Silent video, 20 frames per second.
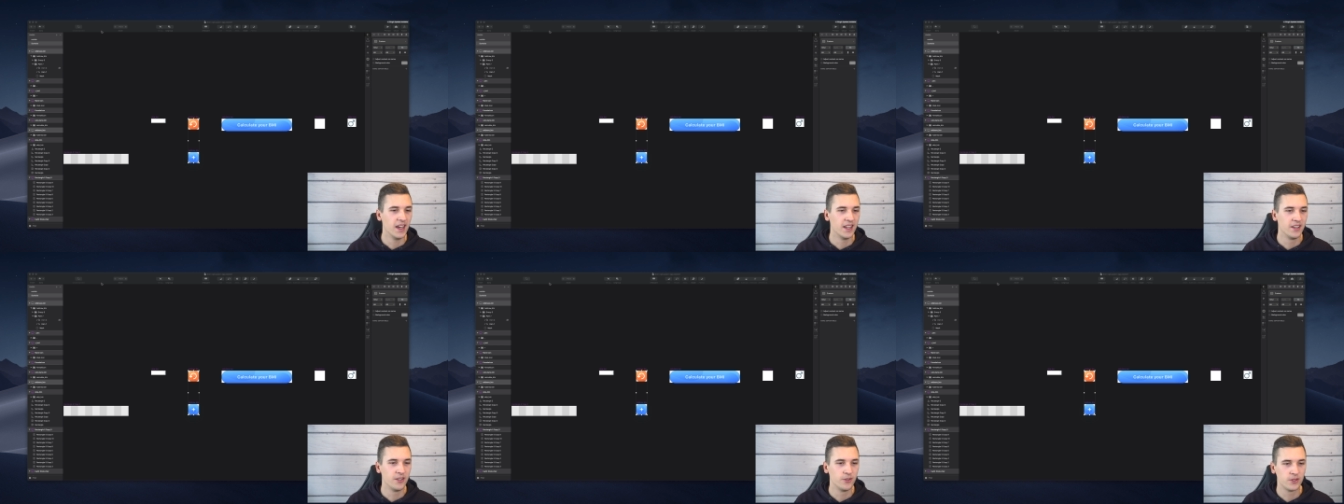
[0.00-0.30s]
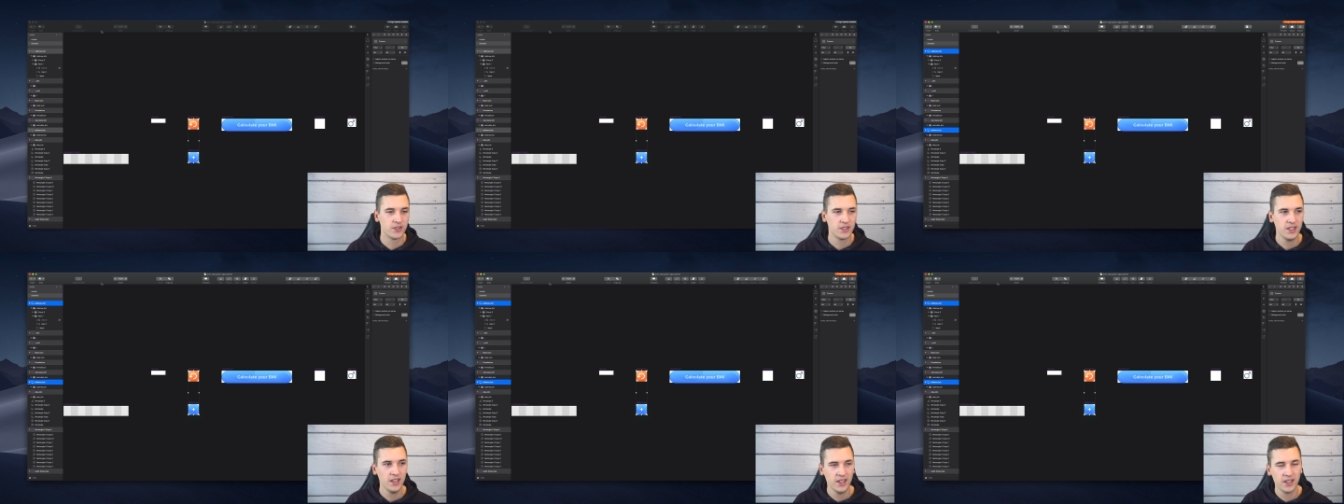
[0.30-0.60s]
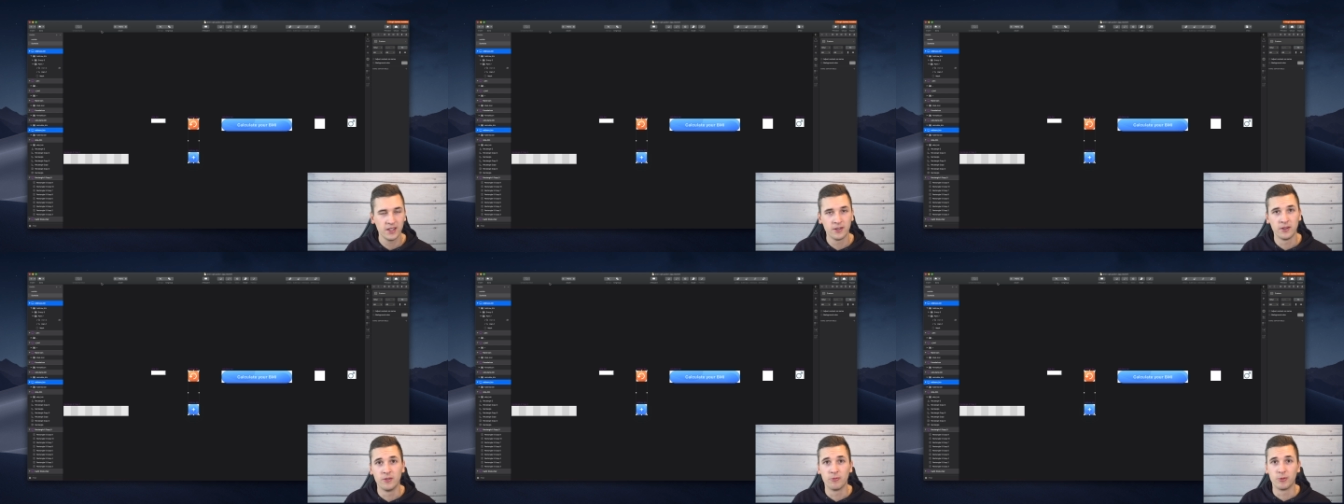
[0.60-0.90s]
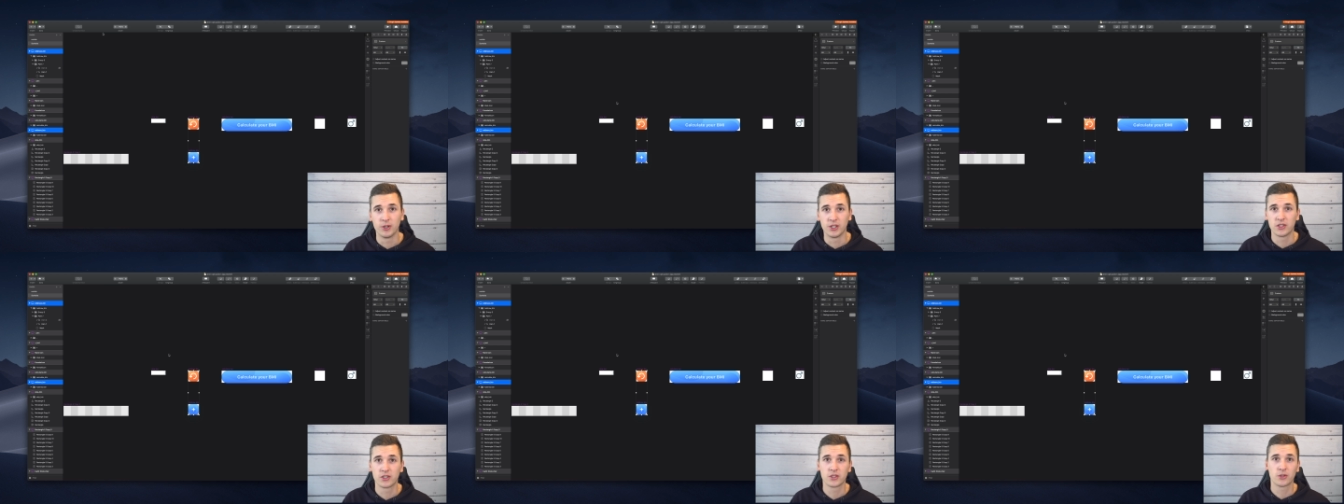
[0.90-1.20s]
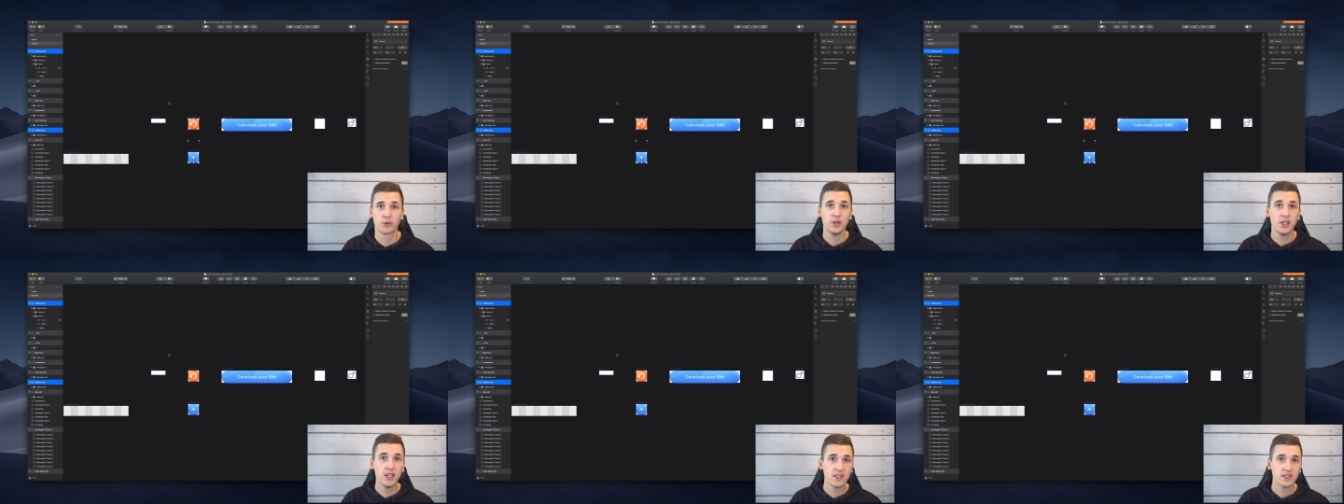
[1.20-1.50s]
and you see in which
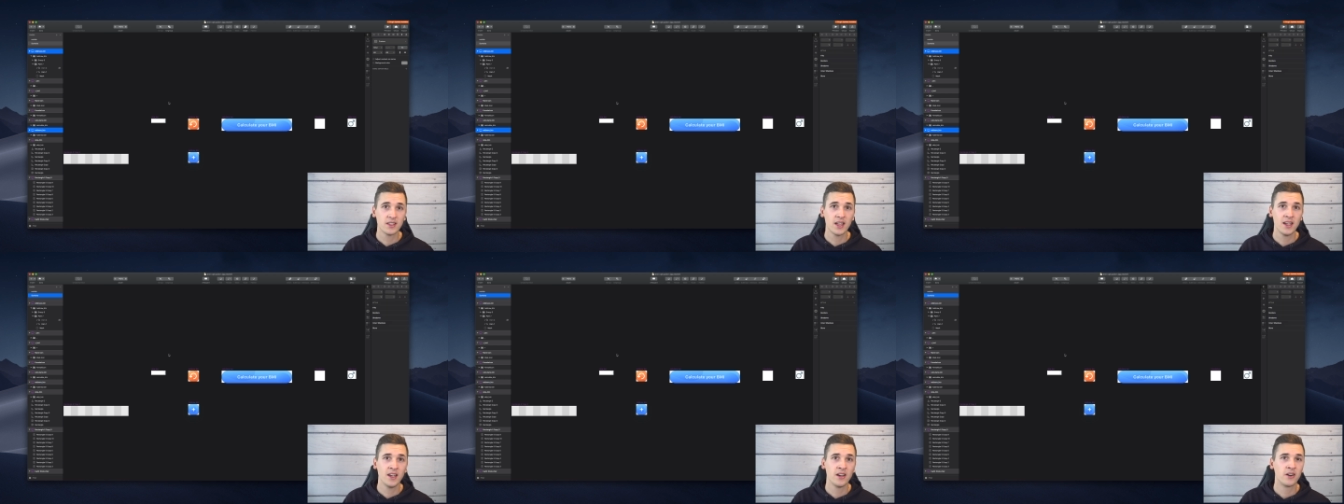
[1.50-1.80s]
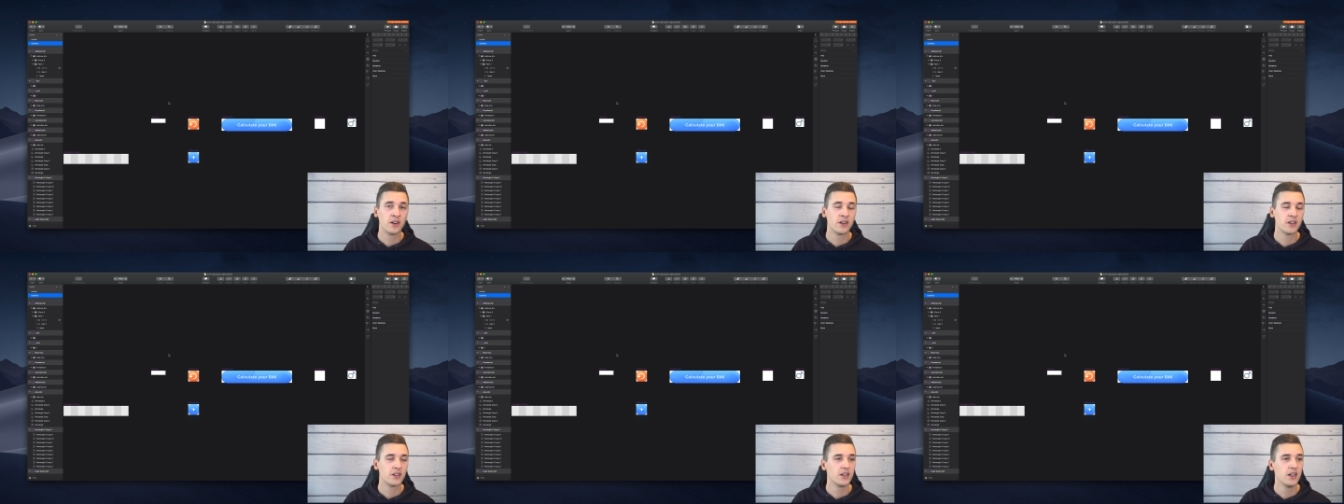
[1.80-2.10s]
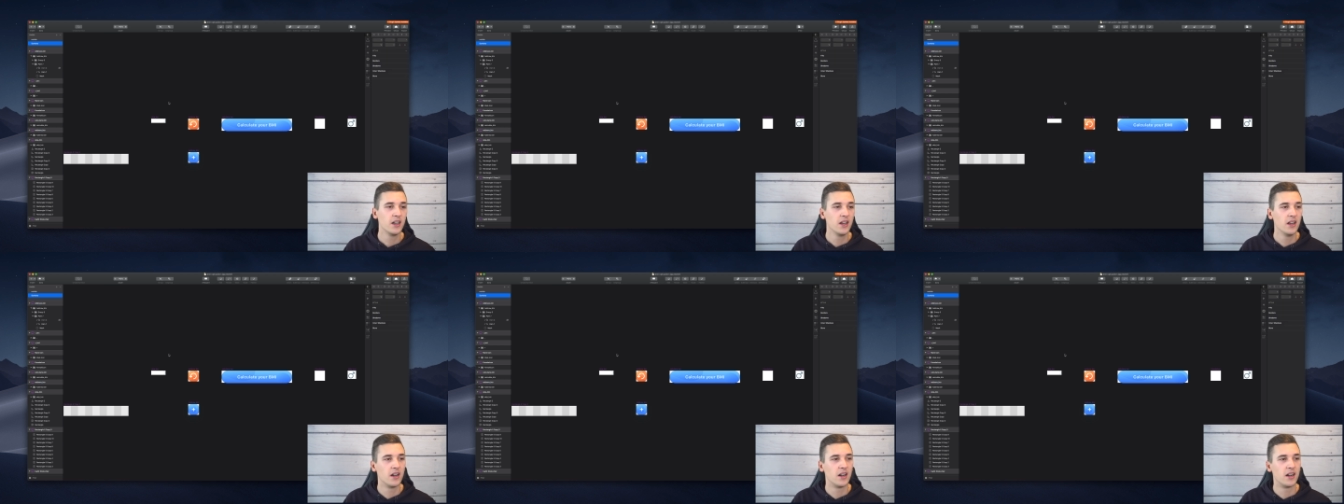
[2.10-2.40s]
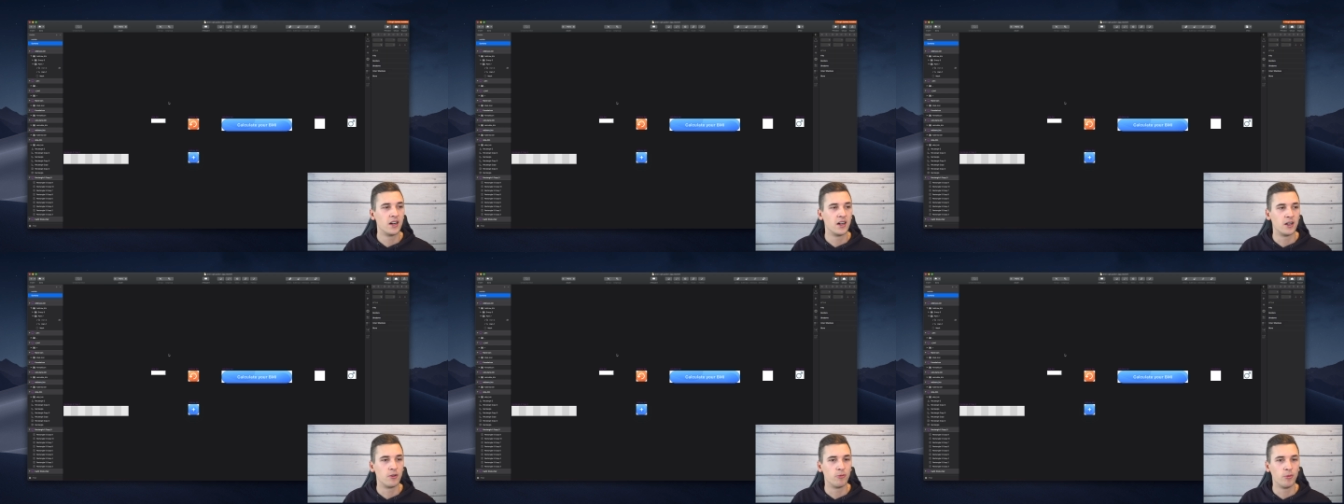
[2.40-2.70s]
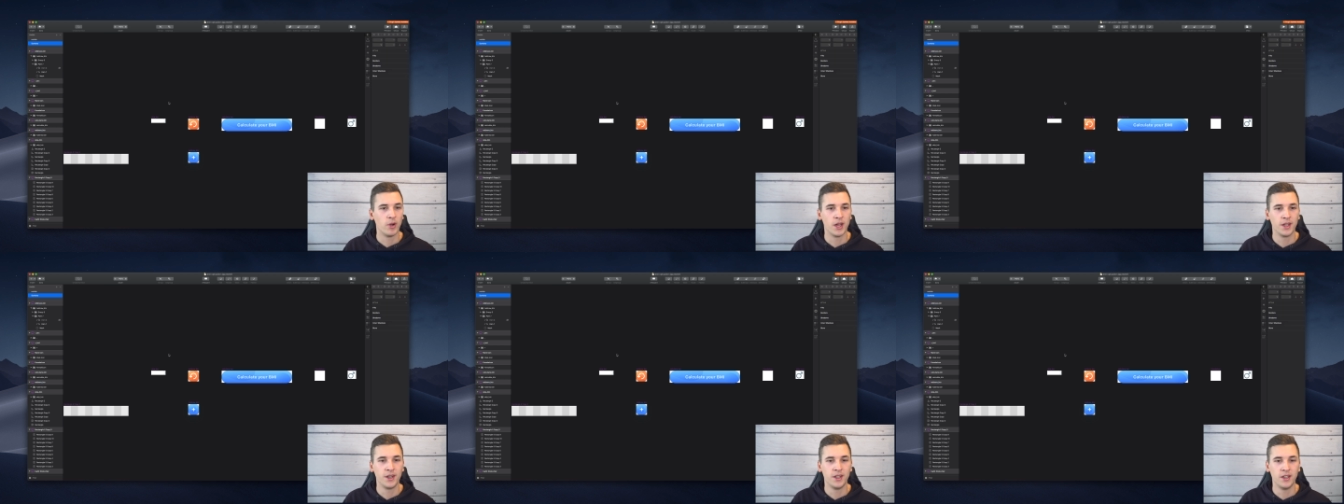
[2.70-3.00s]
screens they are, uh,
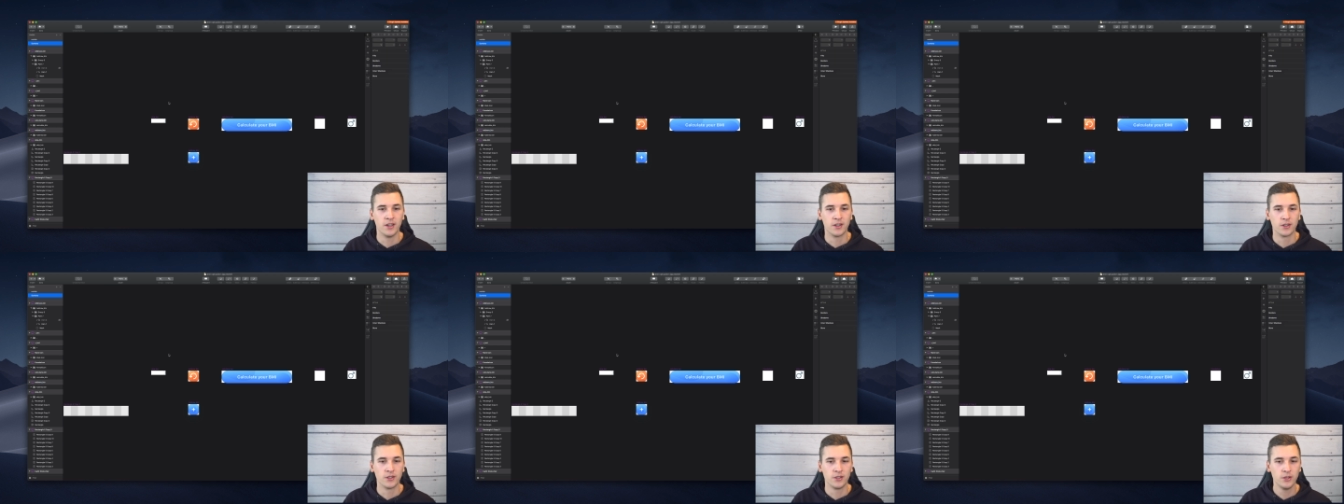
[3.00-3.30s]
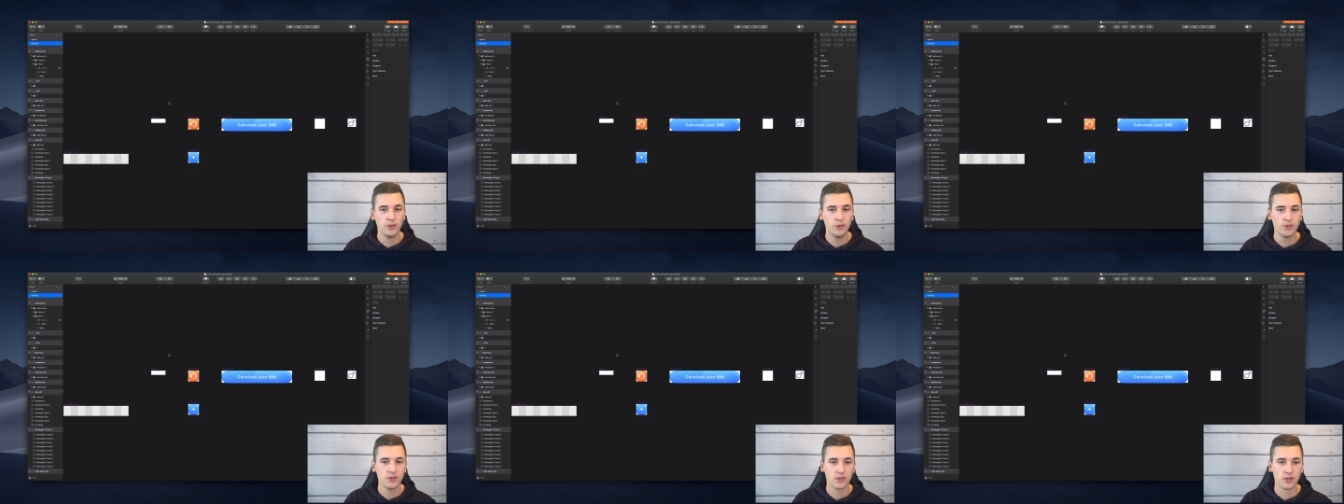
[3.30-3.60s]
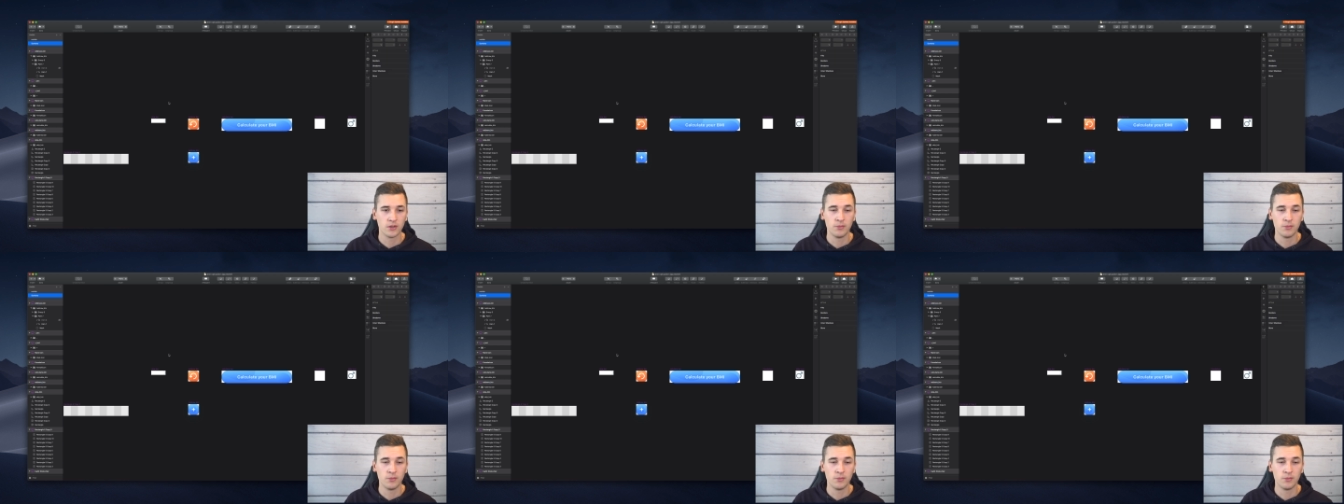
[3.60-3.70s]
where they are used.